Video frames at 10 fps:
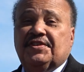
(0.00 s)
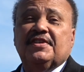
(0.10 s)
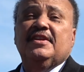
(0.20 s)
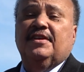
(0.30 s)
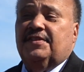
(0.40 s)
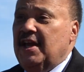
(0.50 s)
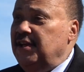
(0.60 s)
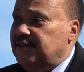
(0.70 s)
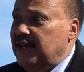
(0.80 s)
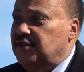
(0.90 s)
see the
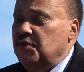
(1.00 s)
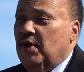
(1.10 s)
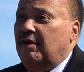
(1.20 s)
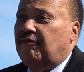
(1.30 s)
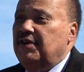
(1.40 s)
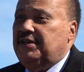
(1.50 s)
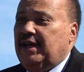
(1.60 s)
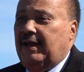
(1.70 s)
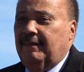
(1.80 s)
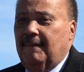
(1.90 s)
things they do every
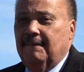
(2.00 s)
day.